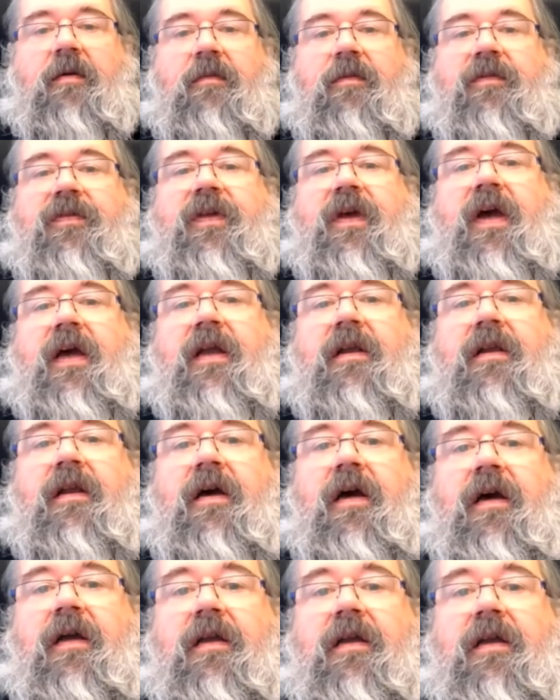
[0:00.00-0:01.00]
with the
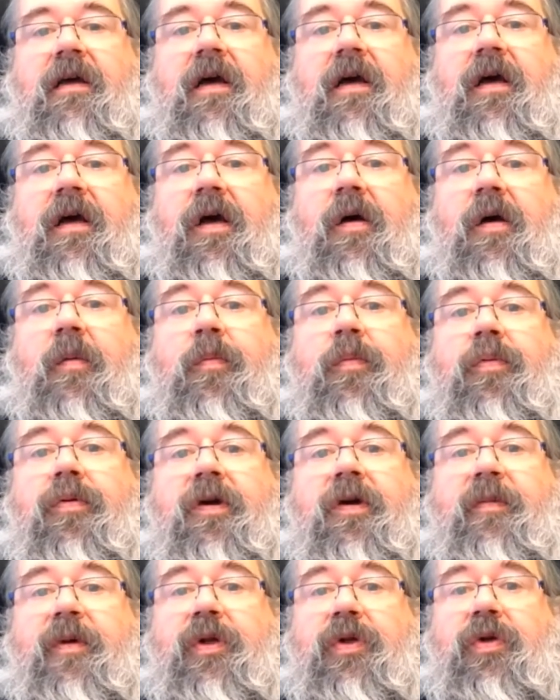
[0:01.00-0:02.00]
headline, A
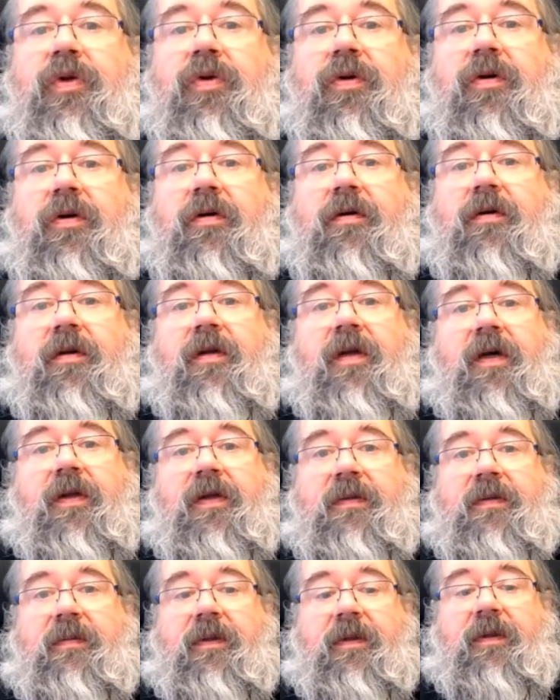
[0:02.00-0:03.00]
Premature
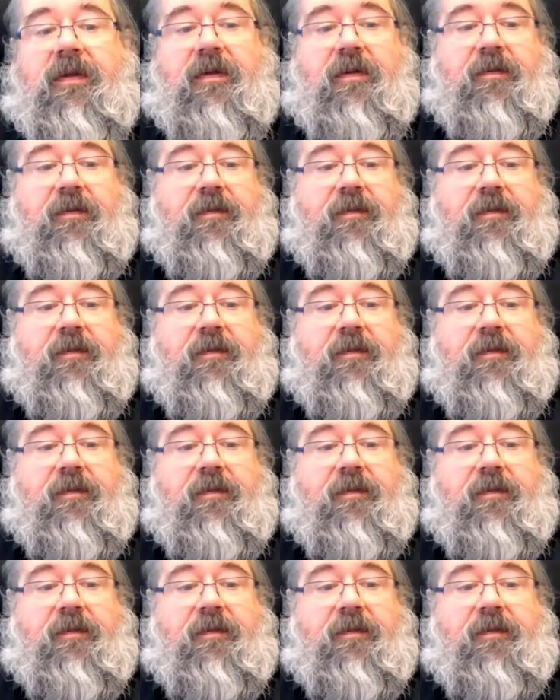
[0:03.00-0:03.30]
Announcement.